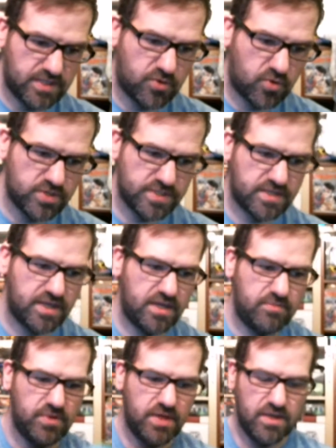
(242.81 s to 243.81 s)
gorgeous
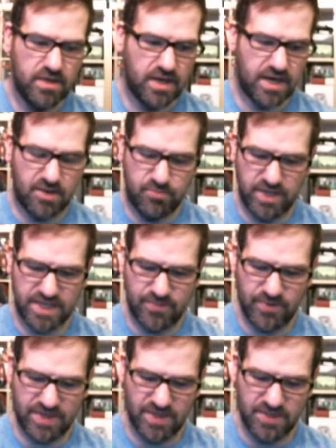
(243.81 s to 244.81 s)
game. Picked up
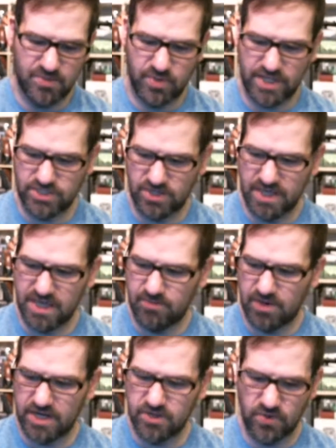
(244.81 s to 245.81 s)
a guilty pleasure game.
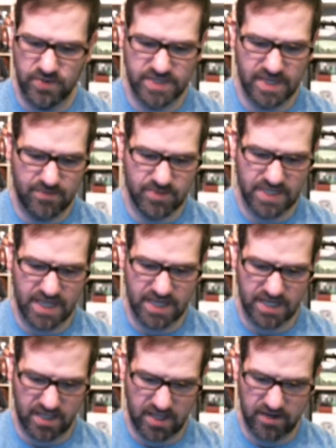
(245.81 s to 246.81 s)
I know this game has taken
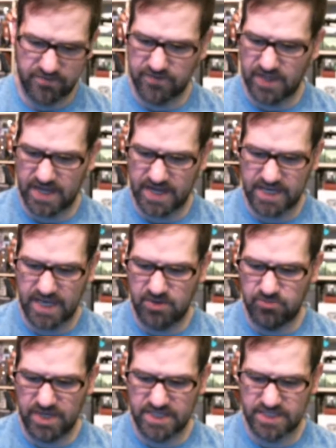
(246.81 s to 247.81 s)
a lot of flack
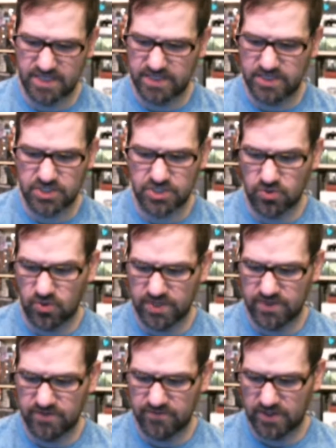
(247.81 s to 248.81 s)
and basically destroyed
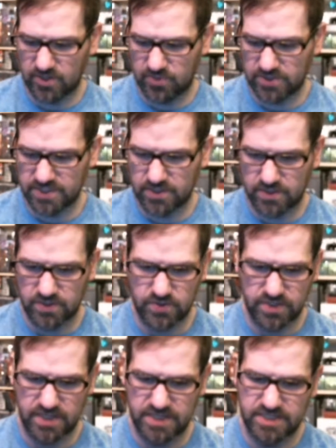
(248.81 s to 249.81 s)
the developer Silicon
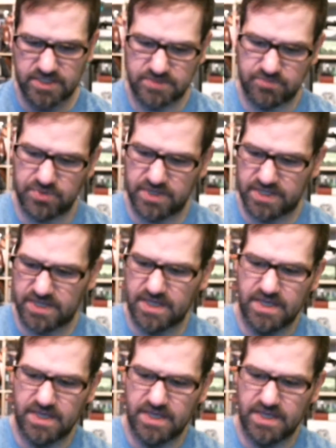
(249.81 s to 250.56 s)
Knights, but